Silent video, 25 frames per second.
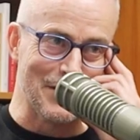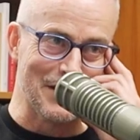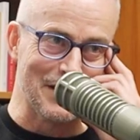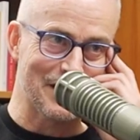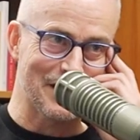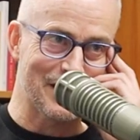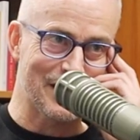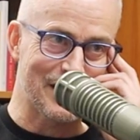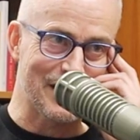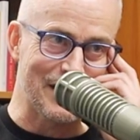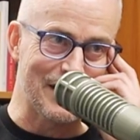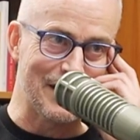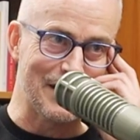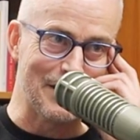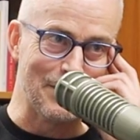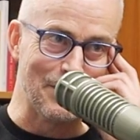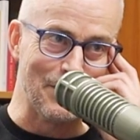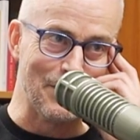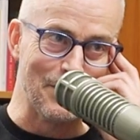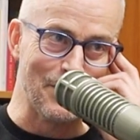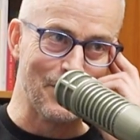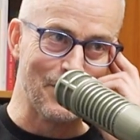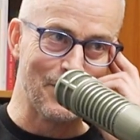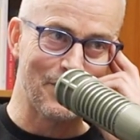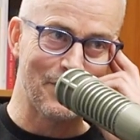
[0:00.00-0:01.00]
it's
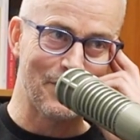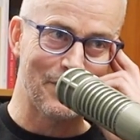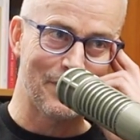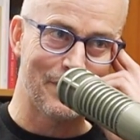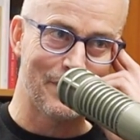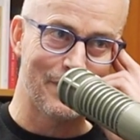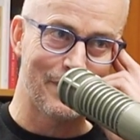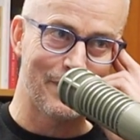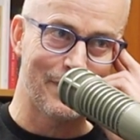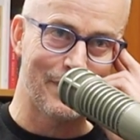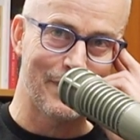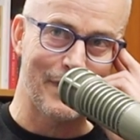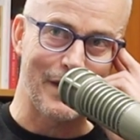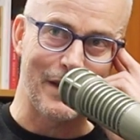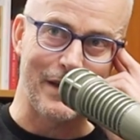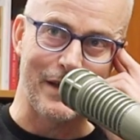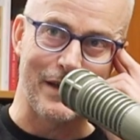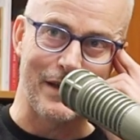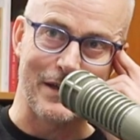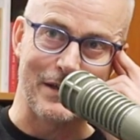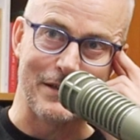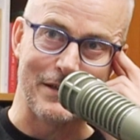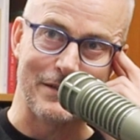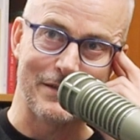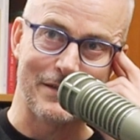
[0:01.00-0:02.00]

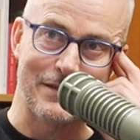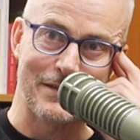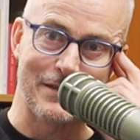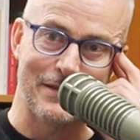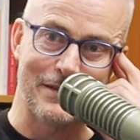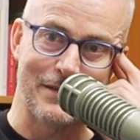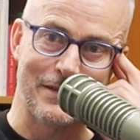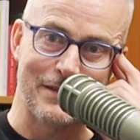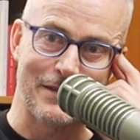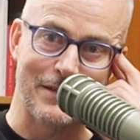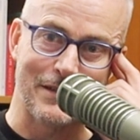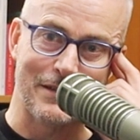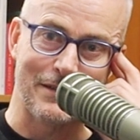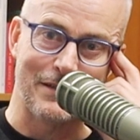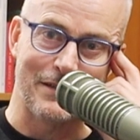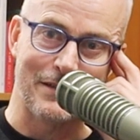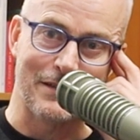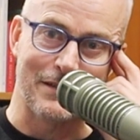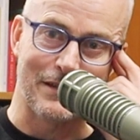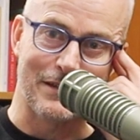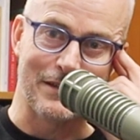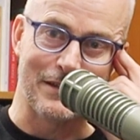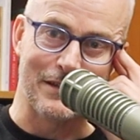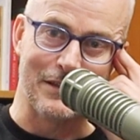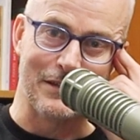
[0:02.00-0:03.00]
you
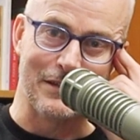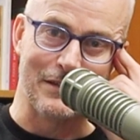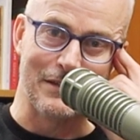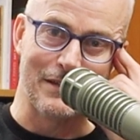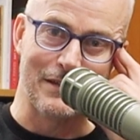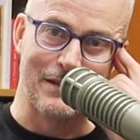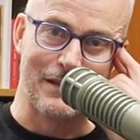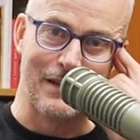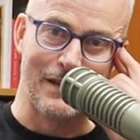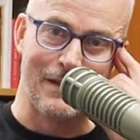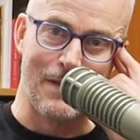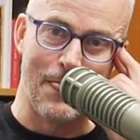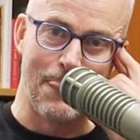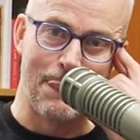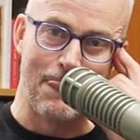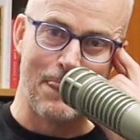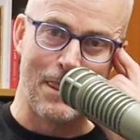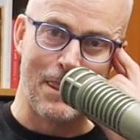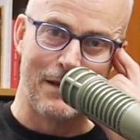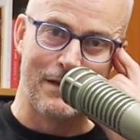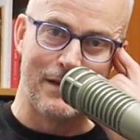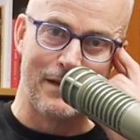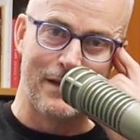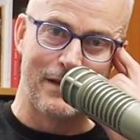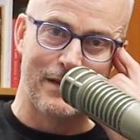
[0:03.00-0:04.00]
can
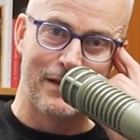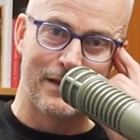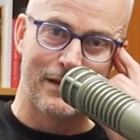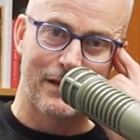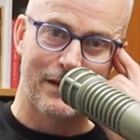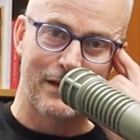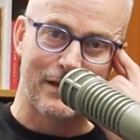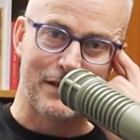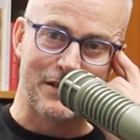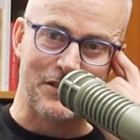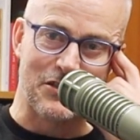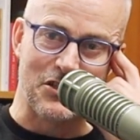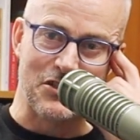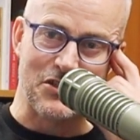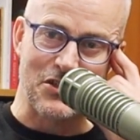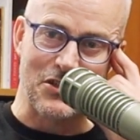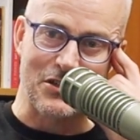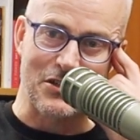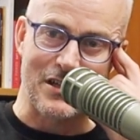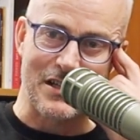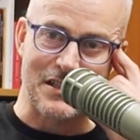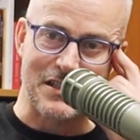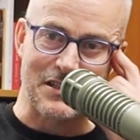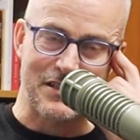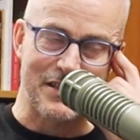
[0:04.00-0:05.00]

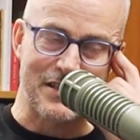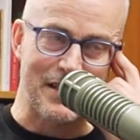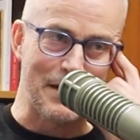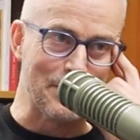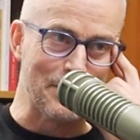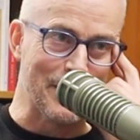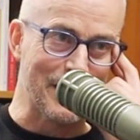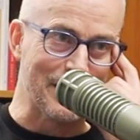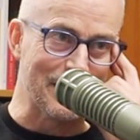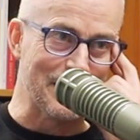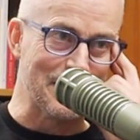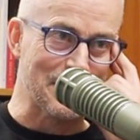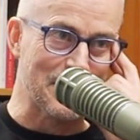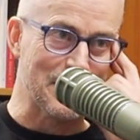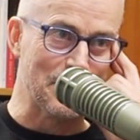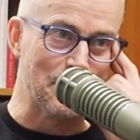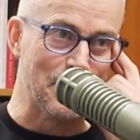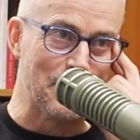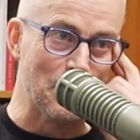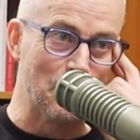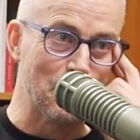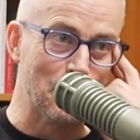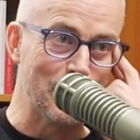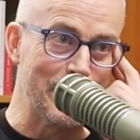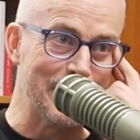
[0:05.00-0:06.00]
design something that's a
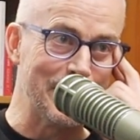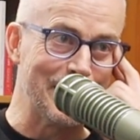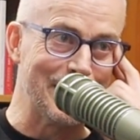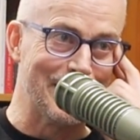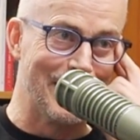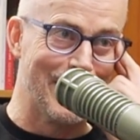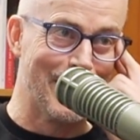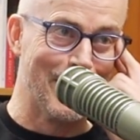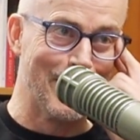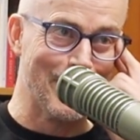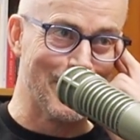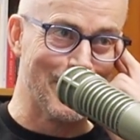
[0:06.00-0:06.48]
bit weird